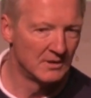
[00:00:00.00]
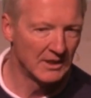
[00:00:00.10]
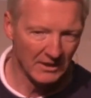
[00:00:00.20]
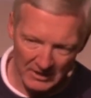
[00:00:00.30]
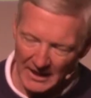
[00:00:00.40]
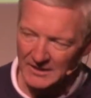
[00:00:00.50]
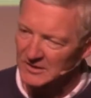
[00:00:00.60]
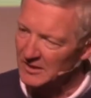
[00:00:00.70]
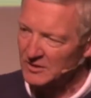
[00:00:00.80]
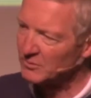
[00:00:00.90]
And our God
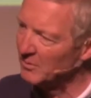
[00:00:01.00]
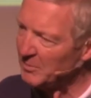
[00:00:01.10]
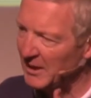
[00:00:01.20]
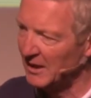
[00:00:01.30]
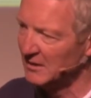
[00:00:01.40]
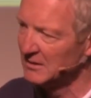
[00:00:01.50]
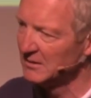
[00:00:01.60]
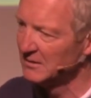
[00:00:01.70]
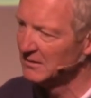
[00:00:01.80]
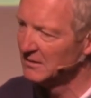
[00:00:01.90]
says, repent
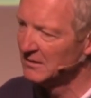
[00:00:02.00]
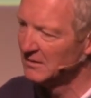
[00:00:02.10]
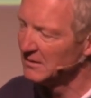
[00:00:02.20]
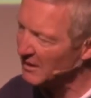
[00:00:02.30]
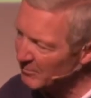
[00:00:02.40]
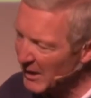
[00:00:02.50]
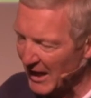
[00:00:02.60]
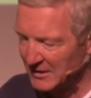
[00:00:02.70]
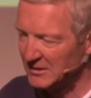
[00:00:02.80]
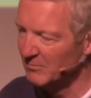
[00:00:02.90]
Come
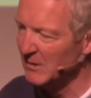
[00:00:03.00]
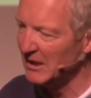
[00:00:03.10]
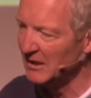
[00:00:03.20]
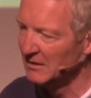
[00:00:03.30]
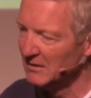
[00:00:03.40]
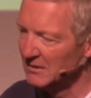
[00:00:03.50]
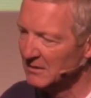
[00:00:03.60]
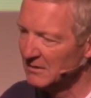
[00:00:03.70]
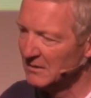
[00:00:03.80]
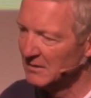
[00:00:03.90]
back to me.
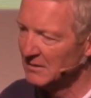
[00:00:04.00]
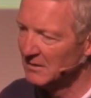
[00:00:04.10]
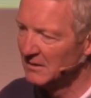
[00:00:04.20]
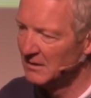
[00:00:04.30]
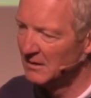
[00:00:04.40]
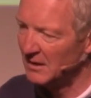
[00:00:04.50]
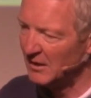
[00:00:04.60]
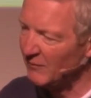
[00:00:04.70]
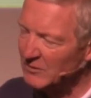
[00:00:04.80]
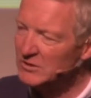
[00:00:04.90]
And
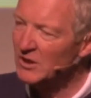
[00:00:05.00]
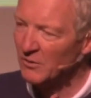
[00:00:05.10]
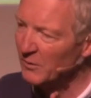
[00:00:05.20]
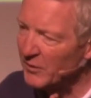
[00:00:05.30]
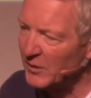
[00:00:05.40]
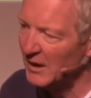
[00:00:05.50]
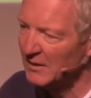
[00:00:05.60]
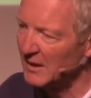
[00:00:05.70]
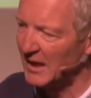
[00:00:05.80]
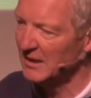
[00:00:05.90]
if you don't think
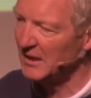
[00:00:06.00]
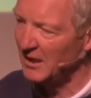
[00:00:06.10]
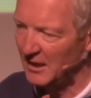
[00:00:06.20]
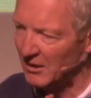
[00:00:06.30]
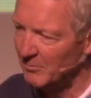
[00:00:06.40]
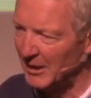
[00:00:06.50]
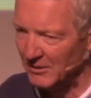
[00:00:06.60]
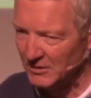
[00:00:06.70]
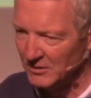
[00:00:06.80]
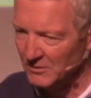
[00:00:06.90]
that I care
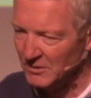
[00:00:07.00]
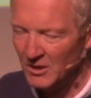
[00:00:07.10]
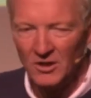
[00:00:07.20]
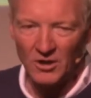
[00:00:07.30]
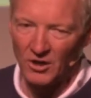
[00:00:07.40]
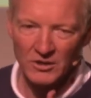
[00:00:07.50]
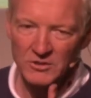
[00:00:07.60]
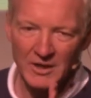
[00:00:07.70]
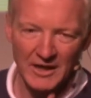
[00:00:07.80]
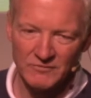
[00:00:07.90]
about you, all
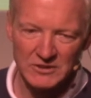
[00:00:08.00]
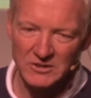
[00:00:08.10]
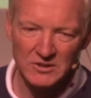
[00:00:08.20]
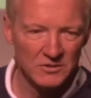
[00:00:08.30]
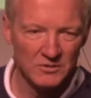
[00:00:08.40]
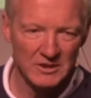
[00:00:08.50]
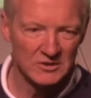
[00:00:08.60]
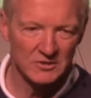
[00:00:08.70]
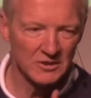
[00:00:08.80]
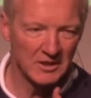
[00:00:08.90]
you have to do
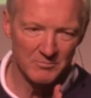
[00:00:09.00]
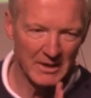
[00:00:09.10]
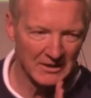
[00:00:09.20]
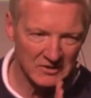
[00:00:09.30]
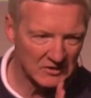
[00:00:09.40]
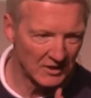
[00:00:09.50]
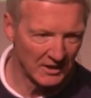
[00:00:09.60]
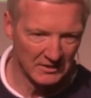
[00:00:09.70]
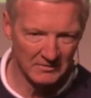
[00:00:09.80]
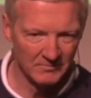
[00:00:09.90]
is look at my
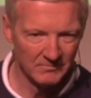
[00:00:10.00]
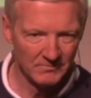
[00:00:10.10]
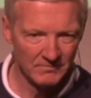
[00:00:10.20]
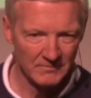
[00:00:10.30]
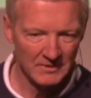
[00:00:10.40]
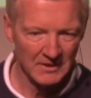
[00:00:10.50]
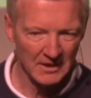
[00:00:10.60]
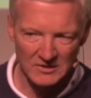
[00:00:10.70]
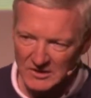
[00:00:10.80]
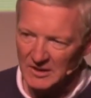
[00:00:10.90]
son
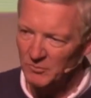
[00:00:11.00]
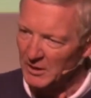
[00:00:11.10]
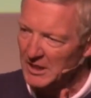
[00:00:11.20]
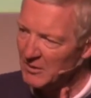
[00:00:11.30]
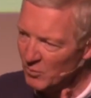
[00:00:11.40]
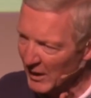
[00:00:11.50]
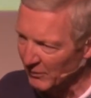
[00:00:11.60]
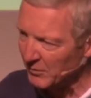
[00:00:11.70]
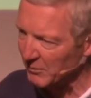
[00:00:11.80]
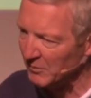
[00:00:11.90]
and see what he went
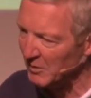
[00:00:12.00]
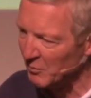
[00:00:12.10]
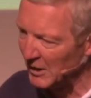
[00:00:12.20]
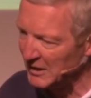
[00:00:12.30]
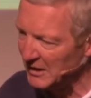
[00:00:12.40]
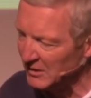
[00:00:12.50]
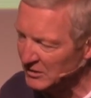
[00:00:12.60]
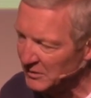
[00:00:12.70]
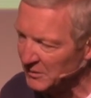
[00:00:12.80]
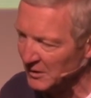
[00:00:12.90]
through and what he
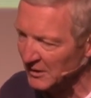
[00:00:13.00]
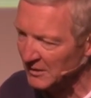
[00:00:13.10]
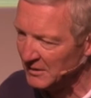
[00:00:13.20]
endured.